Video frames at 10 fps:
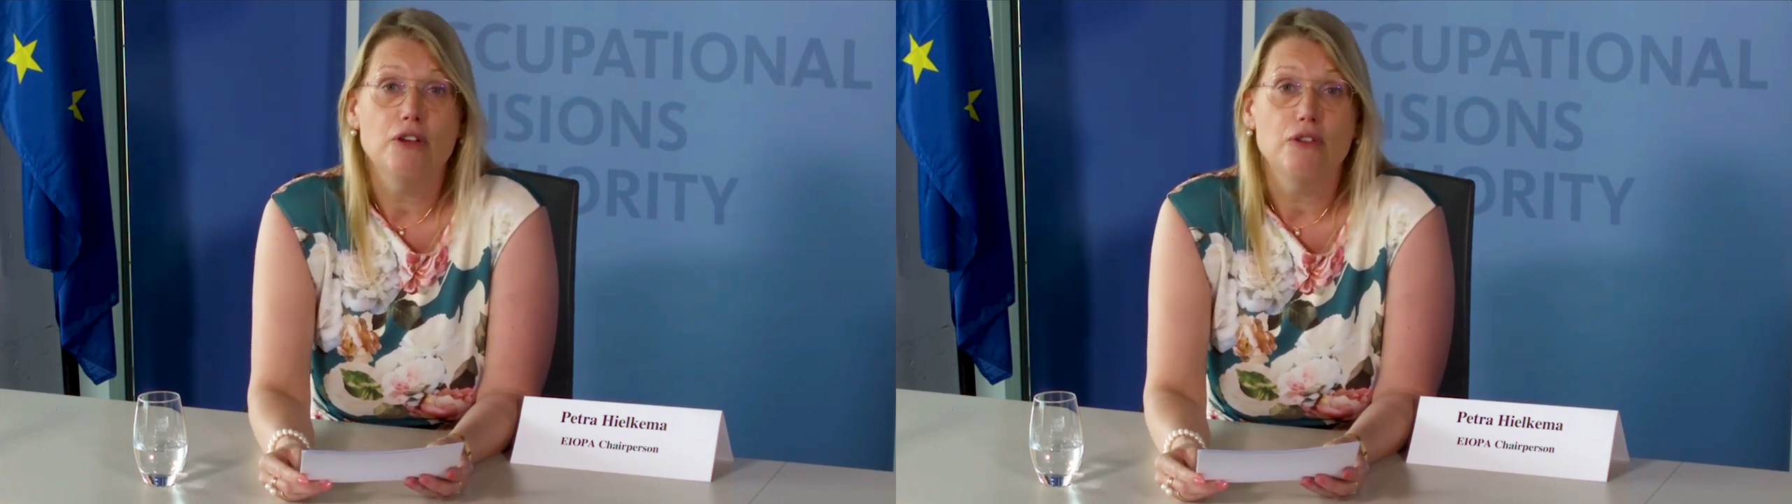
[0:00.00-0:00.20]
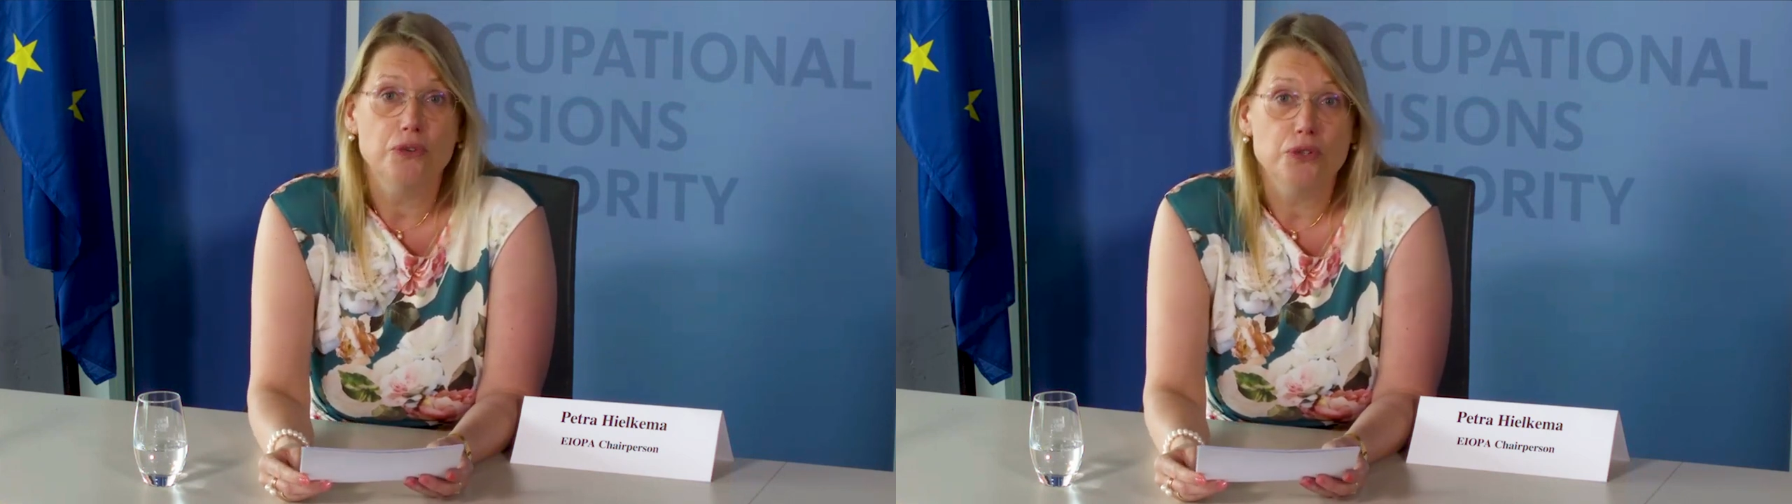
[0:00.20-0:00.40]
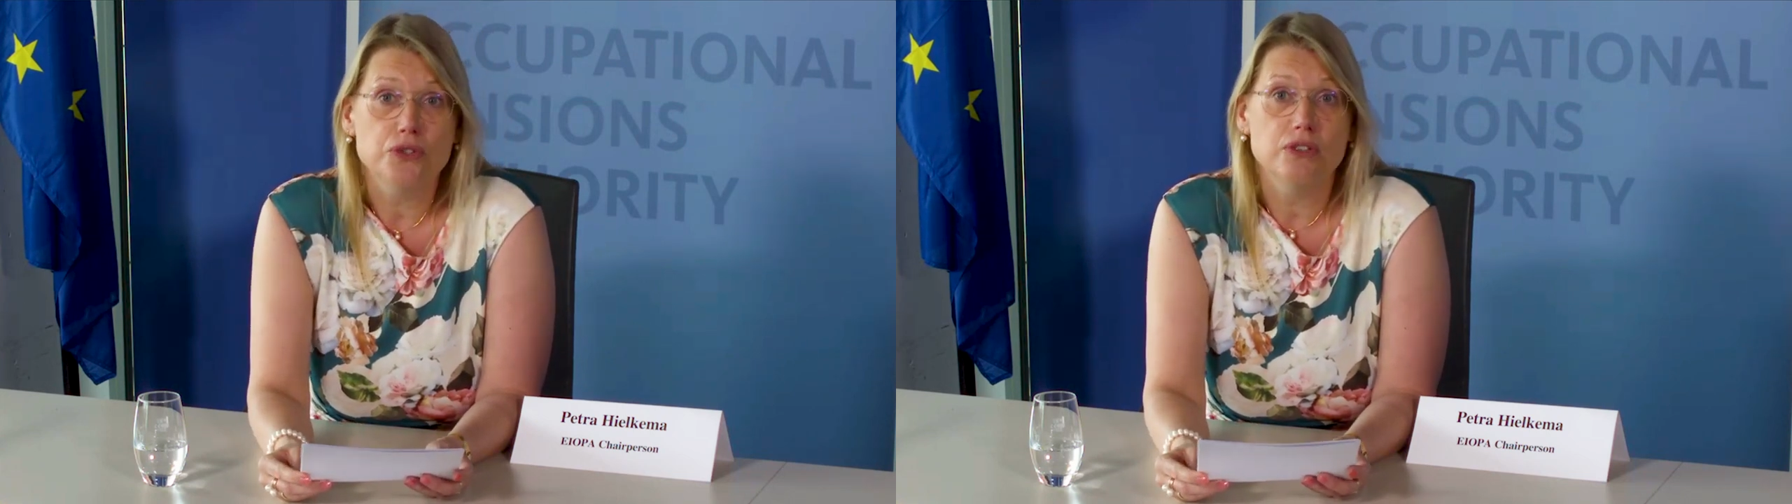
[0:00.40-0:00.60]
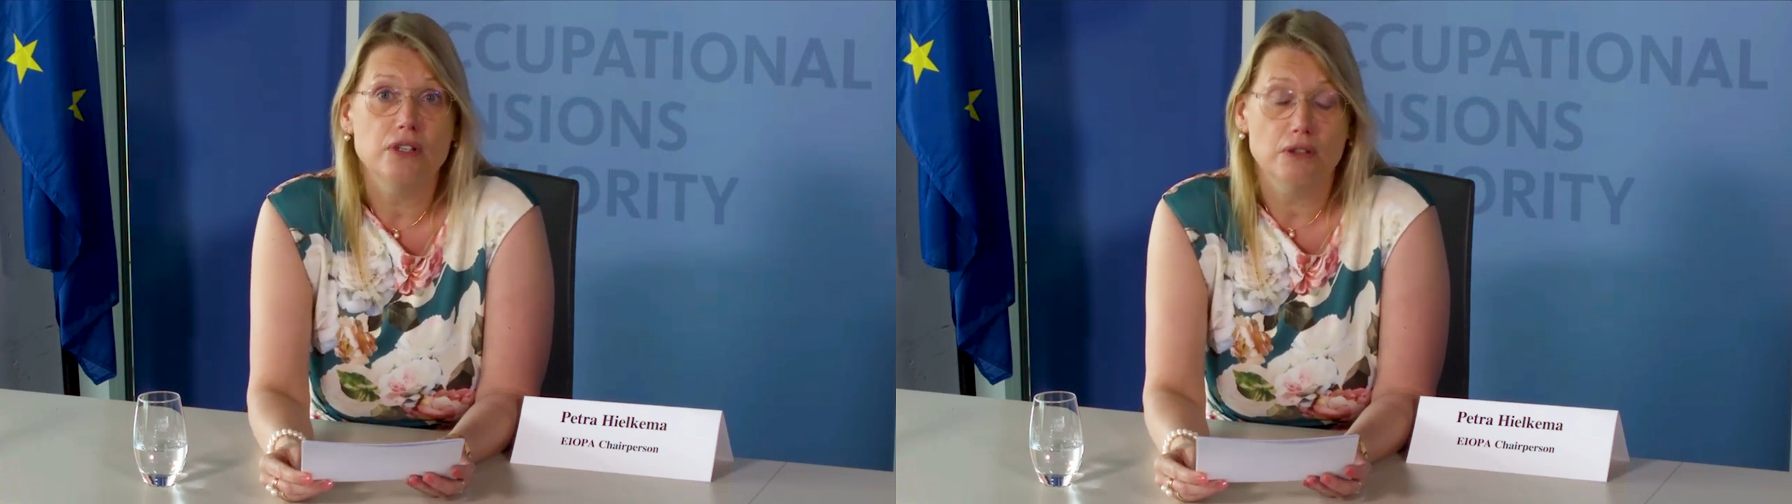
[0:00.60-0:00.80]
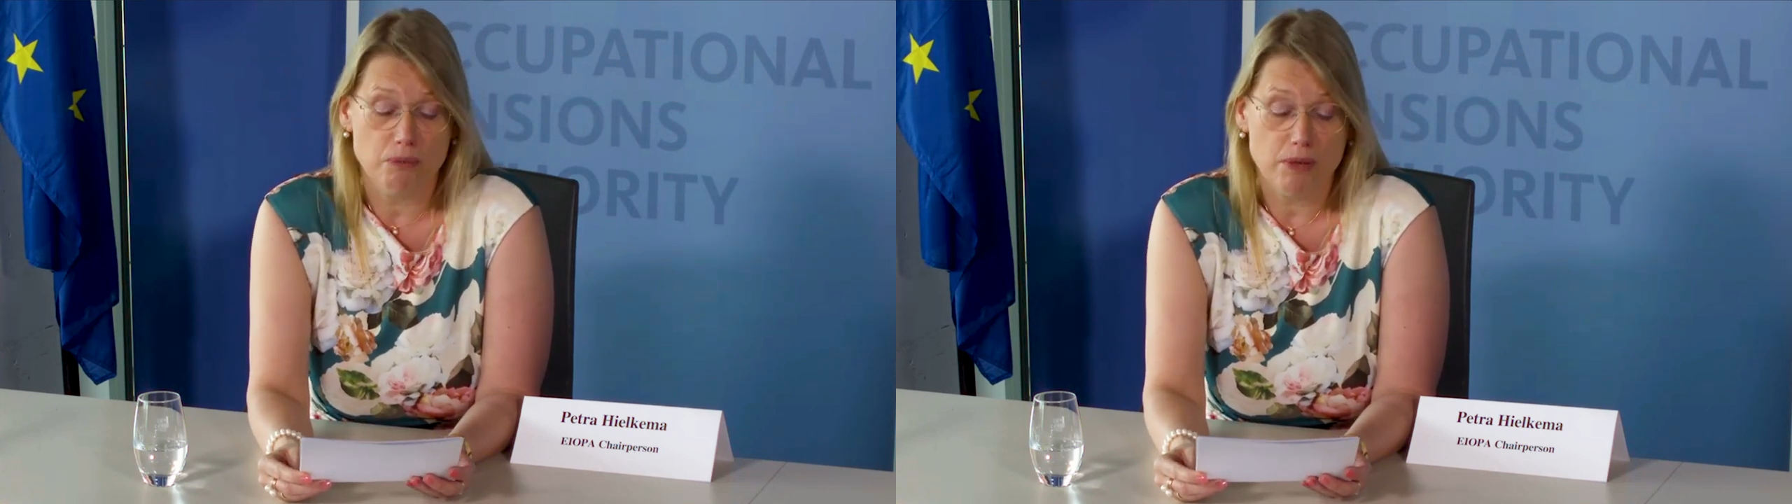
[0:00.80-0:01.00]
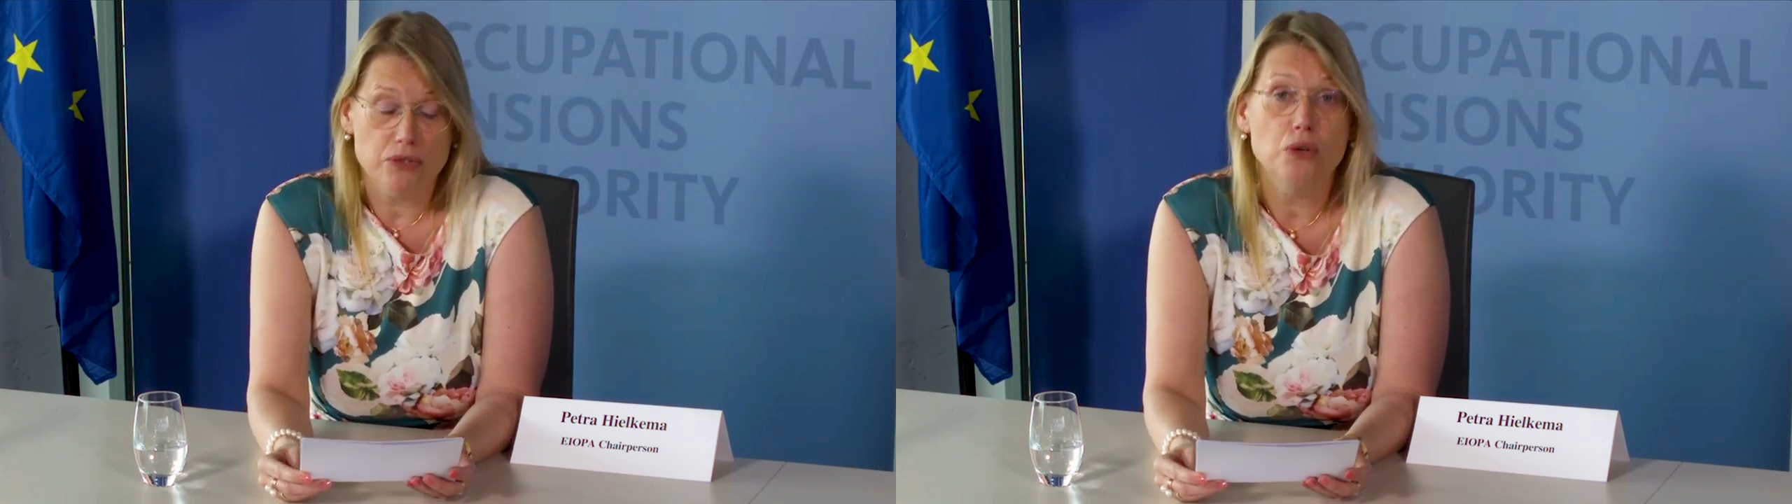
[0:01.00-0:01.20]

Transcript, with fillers: first uh, went